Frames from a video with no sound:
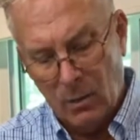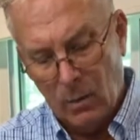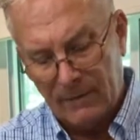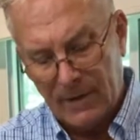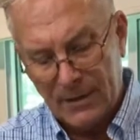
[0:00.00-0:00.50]

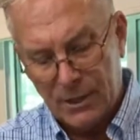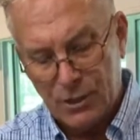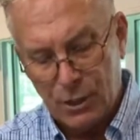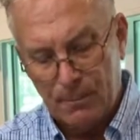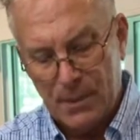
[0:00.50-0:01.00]
where I've got the
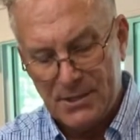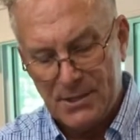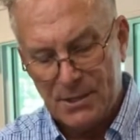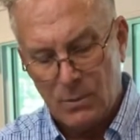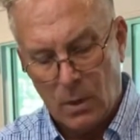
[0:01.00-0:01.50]
two
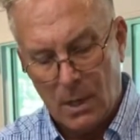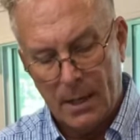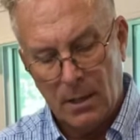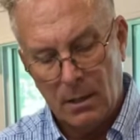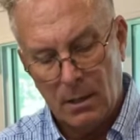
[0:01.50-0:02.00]
pieces of
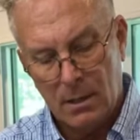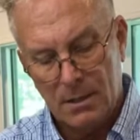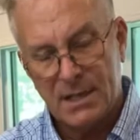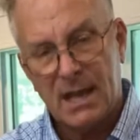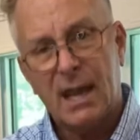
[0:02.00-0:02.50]
wire
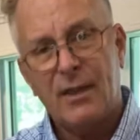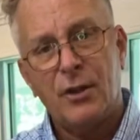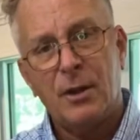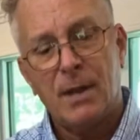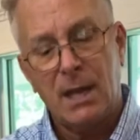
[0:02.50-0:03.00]

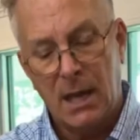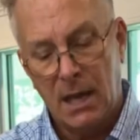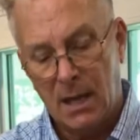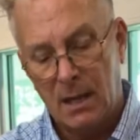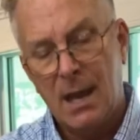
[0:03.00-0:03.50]
together in my
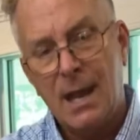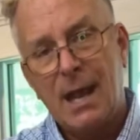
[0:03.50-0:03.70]
hand,